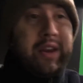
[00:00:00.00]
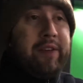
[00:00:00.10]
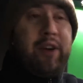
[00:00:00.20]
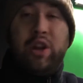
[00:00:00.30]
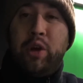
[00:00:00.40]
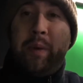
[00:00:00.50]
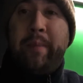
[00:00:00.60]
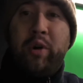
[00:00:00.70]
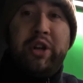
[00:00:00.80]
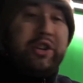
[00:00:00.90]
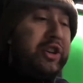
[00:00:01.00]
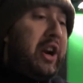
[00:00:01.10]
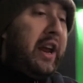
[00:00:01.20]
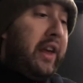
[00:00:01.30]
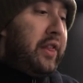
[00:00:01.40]
give it a little bit more
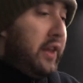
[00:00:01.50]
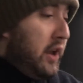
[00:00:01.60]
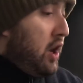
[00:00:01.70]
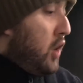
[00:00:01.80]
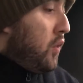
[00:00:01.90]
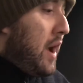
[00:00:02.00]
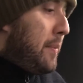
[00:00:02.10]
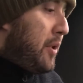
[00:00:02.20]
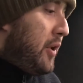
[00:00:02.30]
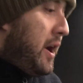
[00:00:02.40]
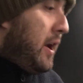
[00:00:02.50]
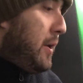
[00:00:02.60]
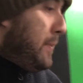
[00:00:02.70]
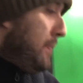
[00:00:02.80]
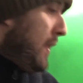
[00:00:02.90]
strength, wrap it around,